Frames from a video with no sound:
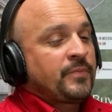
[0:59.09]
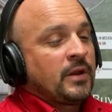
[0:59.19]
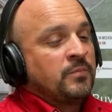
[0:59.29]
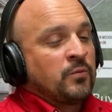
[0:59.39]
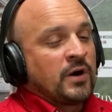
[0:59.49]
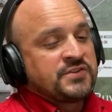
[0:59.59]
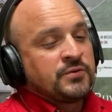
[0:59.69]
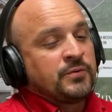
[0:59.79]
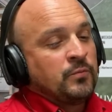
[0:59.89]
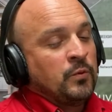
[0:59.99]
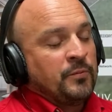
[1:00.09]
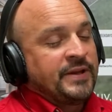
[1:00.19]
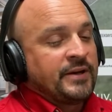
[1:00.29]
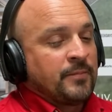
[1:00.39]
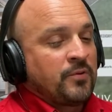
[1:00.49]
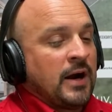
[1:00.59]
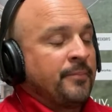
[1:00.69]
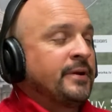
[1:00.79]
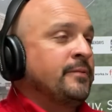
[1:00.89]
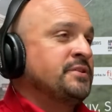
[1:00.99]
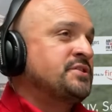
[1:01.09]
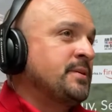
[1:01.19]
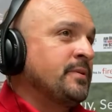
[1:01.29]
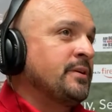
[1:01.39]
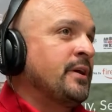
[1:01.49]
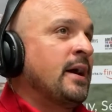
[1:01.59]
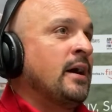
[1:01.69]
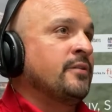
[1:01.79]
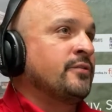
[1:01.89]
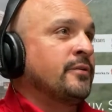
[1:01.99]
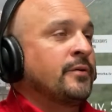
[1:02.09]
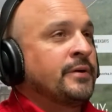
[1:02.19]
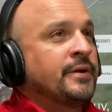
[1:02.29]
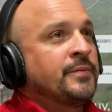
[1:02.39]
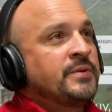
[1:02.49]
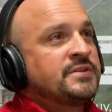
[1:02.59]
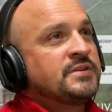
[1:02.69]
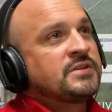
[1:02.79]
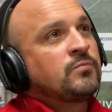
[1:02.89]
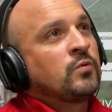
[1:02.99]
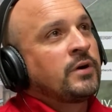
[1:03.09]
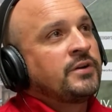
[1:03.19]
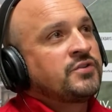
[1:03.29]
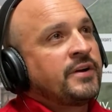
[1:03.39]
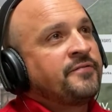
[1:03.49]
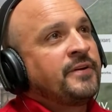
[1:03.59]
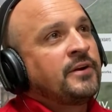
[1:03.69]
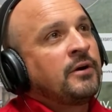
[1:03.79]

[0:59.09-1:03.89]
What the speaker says: But we're also, when we get on property, which is typically their house or another business, we're going to try to figure